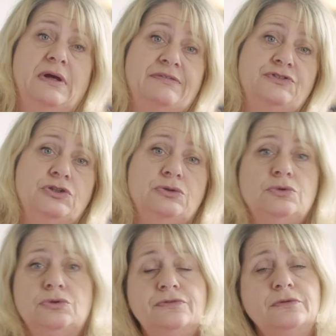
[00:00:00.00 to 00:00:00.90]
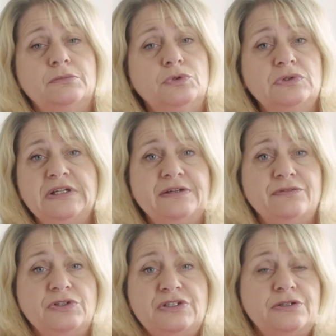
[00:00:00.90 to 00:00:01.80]
afternoon or from morning
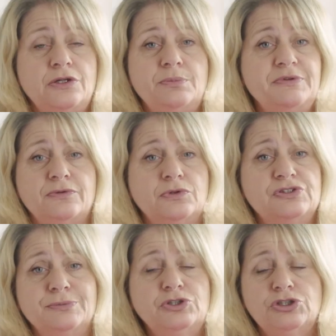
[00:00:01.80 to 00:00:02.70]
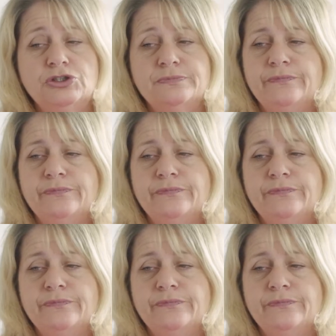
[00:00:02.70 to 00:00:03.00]
that you didn't know before so much.